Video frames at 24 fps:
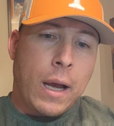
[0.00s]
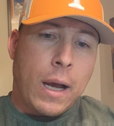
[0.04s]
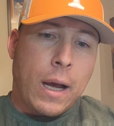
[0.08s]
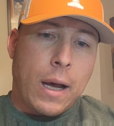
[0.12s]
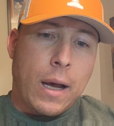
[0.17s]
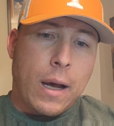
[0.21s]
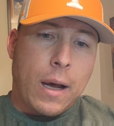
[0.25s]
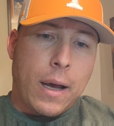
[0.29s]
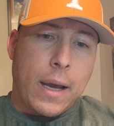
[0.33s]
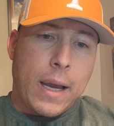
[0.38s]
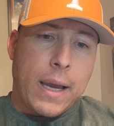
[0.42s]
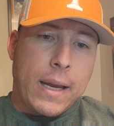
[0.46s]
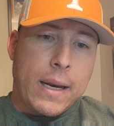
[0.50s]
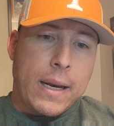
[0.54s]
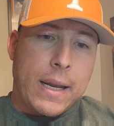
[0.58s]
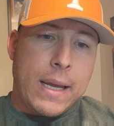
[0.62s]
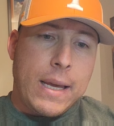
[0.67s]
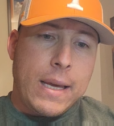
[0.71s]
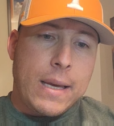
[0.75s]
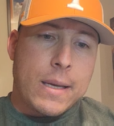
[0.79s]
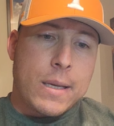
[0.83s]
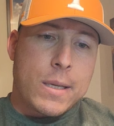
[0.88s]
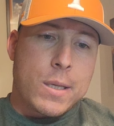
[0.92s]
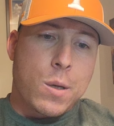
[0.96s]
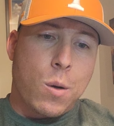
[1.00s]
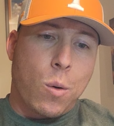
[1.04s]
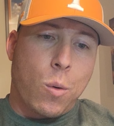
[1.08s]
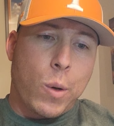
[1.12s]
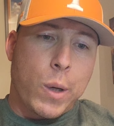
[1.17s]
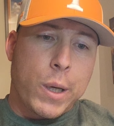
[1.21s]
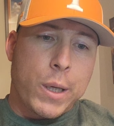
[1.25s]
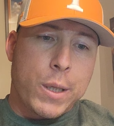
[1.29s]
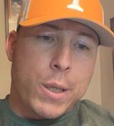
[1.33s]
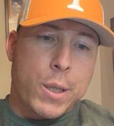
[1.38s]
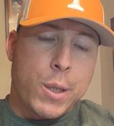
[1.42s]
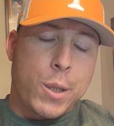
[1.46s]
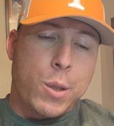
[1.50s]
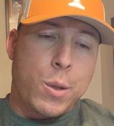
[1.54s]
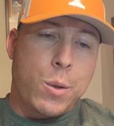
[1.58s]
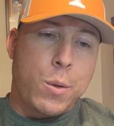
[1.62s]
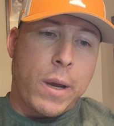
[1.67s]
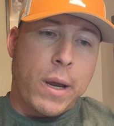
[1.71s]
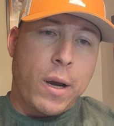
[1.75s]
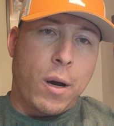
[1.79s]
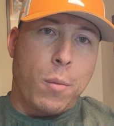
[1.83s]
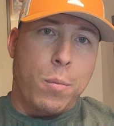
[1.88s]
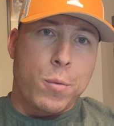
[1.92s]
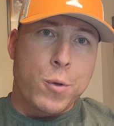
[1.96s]
Uh, and he is going to
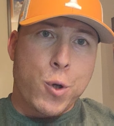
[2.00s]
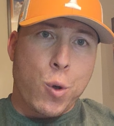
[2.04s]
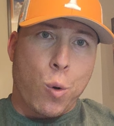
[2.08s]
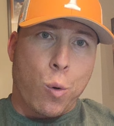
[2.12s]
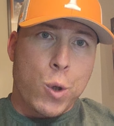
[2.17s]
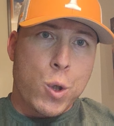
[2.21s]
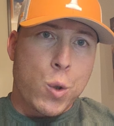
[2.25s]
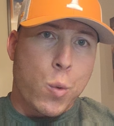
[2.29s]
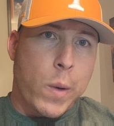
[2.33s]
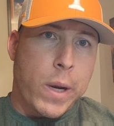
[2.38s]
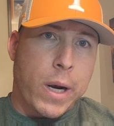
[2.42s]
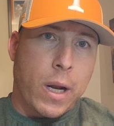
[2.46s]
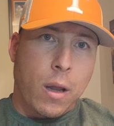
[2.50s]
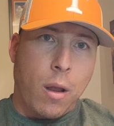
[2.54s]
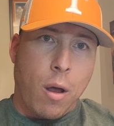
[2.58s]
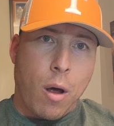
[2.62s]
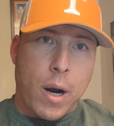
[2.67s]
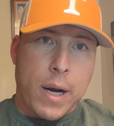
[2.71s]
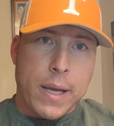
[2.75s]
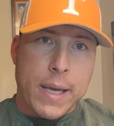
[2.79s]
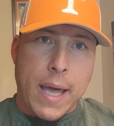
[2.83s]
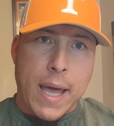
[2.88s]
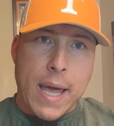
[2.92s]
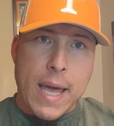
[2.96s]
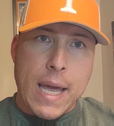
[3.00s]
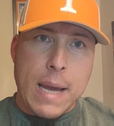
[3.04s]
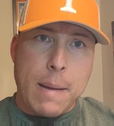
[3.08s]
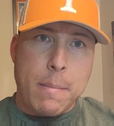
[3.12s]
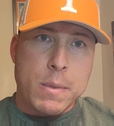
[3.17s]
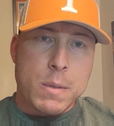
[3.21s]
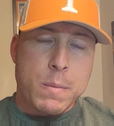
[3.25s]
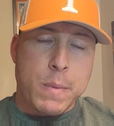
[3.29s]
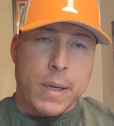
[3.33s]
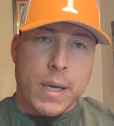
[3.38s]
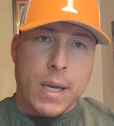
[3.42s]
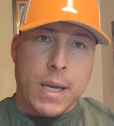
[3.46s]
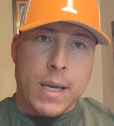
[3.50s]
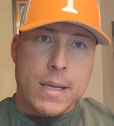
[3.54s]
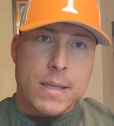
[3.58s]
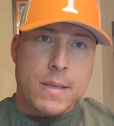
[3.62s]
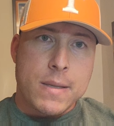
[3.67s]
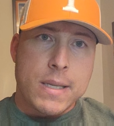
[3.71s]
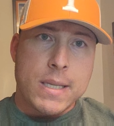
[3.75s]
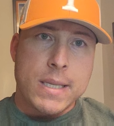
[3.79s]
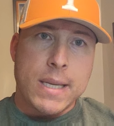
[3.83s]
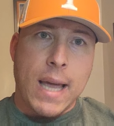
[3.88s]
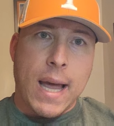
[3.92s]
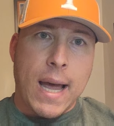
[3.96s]
help Georgia win a lot of games because
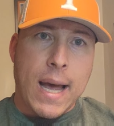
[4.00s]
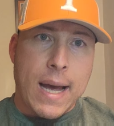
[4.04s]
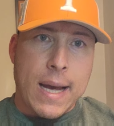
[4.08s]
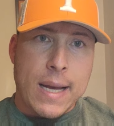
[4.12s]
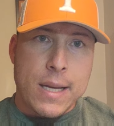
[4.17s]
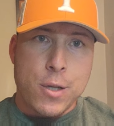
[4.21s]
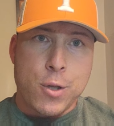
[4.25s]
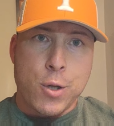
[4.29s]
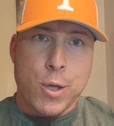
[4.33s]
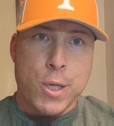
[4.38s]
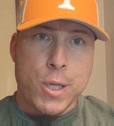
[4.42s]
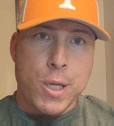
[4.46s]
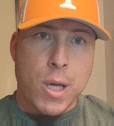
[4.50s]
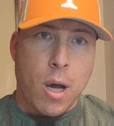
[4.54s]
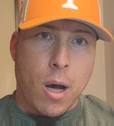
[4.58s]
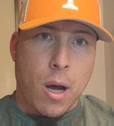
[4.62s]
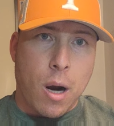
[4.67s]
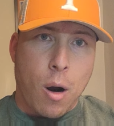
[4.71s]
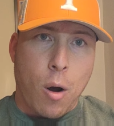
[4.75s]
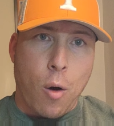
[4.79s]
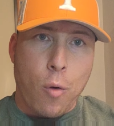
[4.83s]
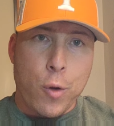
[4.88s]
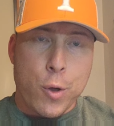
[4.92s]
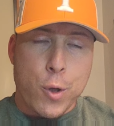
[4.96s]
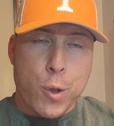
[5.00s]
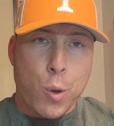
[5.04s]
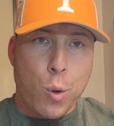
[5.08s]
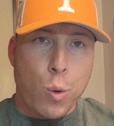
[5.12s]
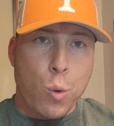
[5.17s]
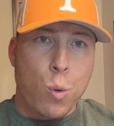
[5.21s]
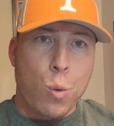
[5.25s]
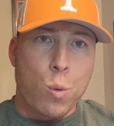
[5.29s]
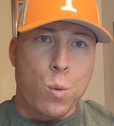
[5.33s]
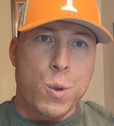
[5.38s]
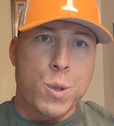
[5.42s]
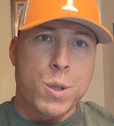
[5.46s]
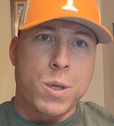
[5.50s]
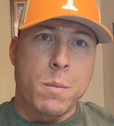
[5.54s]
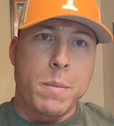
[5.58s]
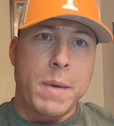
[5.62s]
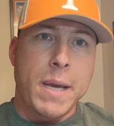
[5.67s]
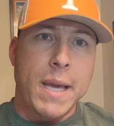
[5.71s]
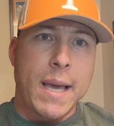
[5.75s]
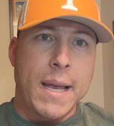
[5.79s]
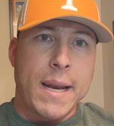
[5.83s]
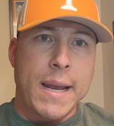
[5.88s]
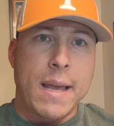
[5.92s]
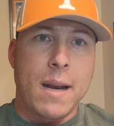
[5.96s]
this guy's just got all the tools to
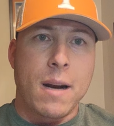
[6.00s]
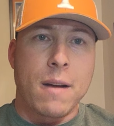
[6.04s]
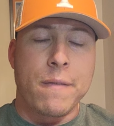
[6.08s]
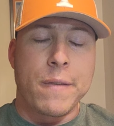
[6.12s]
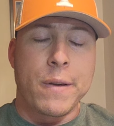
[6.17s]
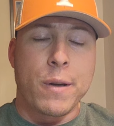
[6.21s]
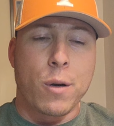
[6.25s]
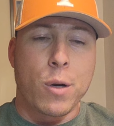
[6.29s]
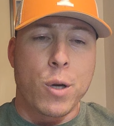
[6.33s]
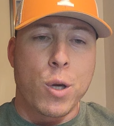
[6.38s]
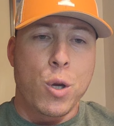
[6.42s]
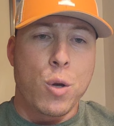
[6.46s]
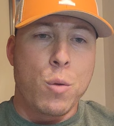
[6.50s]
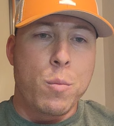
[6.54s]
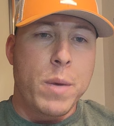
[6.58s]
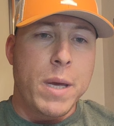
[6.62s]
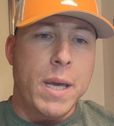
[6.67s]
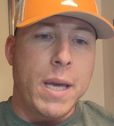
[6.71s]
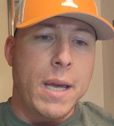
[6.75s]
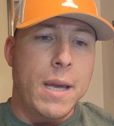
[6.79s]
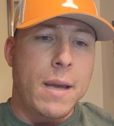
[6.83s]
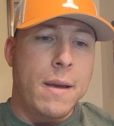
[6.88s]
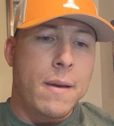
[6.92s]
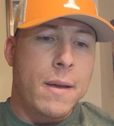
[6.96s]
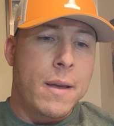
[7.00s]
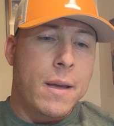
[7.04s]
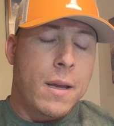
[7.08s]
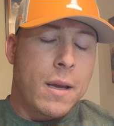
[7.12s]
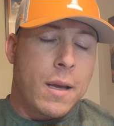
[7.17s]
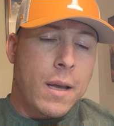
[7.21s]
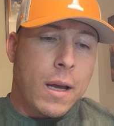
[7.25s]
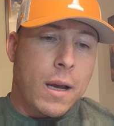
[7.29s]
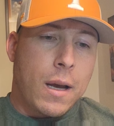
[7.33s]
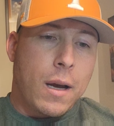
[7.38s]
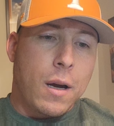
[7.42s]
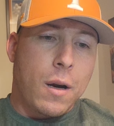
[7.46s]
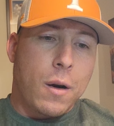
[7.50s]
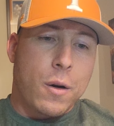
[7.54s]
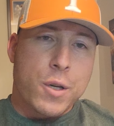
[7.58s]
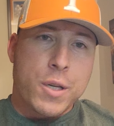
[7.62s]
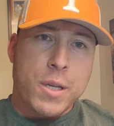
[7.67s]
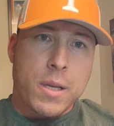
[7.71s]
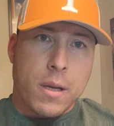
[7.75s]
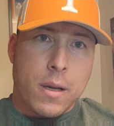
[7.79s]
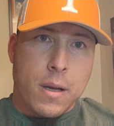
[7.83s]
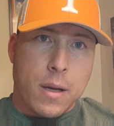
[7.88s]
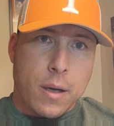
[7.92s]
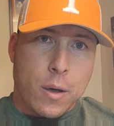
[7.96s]
be an NFL QB uh, or
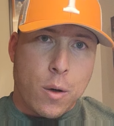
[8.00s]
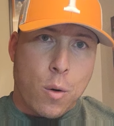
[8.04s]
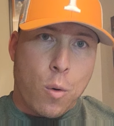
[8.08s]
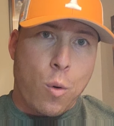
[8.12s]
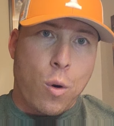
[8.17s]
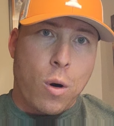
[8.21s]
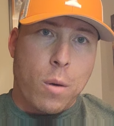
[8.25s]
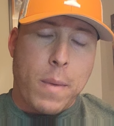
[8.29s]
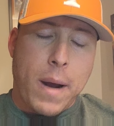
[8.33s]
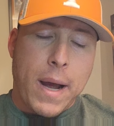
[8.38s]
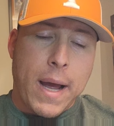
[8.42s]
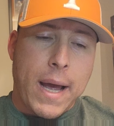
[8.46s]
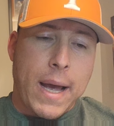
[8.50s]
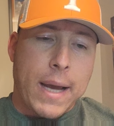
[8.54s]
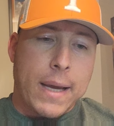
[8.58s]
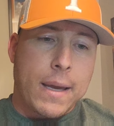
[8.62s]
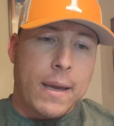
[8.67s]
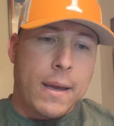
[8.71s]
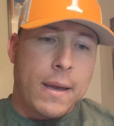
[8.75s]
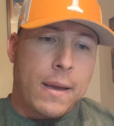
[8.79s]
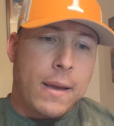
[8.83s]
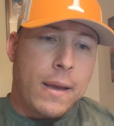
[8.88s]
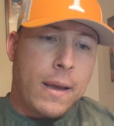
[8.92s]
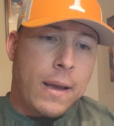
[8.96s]
uh, cornerback.